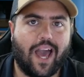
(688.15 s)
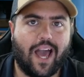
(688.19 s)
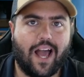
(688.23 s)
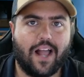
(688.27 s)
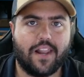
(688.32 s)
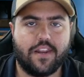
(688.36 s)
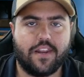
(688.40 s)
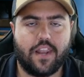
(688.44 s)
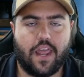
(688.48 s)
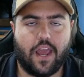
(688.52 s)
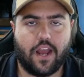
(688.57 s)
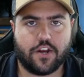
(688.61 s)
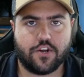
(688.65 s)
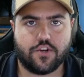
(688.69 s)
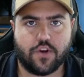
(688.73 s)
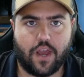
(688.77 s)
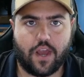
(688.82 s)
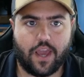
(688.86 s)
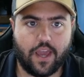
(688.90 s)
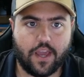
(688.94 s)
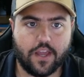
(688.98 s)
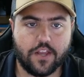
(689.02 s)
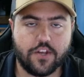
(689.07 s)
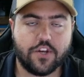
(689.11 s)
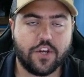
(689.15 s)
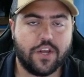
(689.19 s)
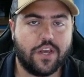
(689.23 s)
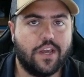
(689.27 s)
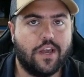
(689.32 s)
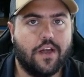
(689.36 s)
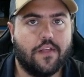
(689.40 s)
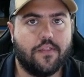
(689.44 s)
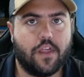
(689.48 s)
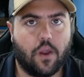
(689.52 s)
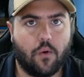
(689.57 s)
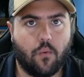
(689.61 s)
add an extra edge
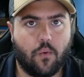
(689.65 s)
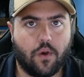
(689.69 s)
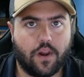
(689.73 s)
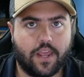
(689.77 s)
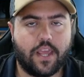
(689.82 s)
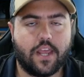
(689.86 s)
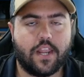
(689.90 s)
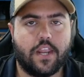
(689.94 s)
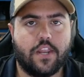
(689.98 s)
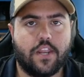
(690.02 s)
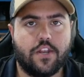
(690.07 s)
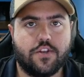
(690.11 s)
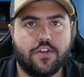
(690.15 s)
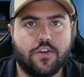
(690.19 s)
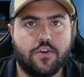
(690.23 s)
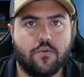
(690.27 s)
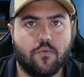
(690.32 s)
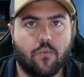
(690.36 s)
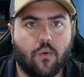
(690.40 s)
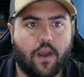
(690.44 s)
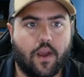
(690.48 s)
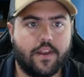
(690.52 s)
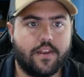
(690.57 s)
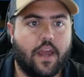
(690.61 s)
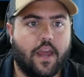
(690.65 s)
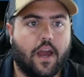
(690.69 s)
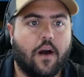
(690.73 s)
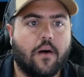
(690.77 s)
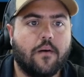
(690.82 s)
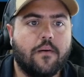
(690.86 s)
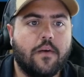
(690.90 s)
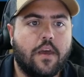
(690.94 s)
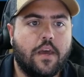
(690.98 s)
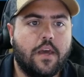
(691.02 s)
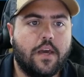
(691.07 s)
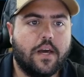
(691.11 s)
that I want to get into right
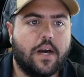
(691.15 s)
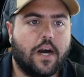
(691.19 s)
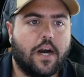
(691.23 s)
now.